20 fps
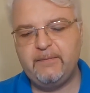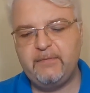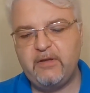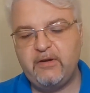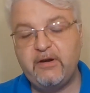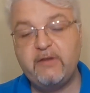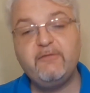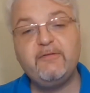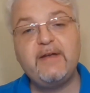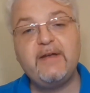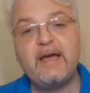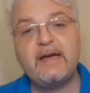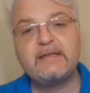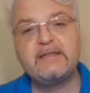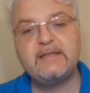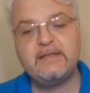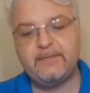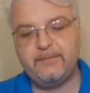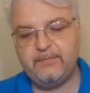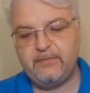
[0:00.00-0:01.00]

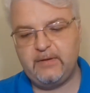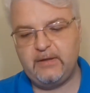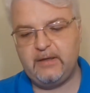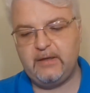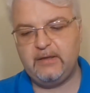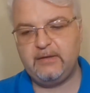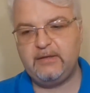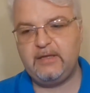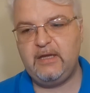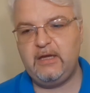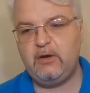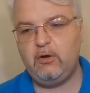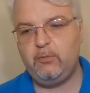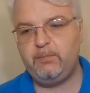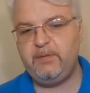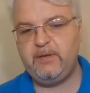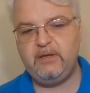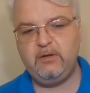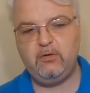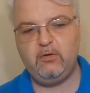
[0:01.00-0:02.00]
reflect the
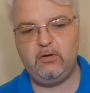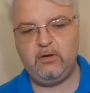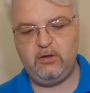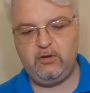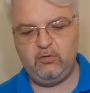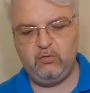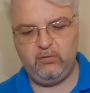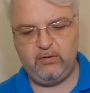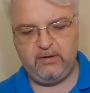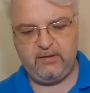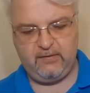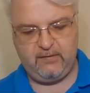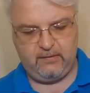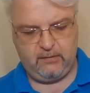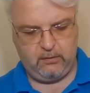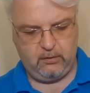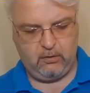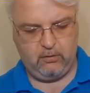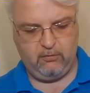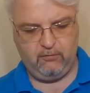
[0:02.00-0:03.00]
opinio
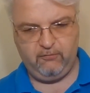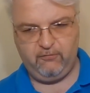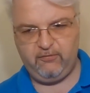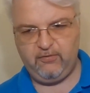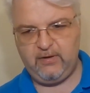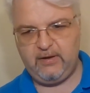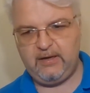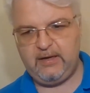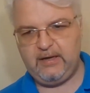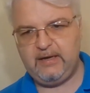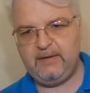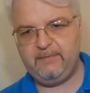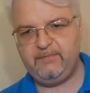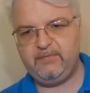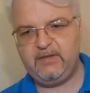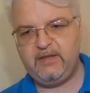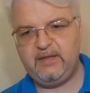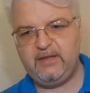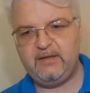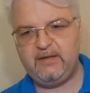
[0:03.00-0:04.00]
juris of
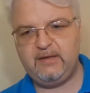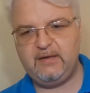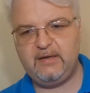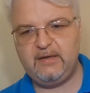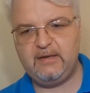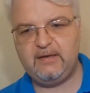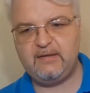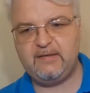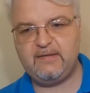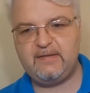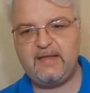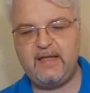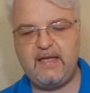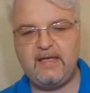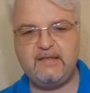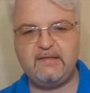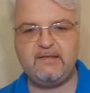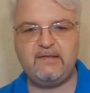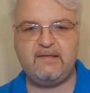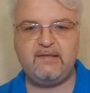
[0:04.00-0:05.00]
the
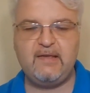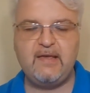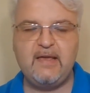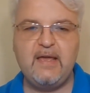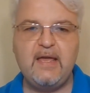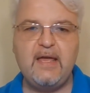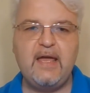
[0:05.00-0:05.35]
states,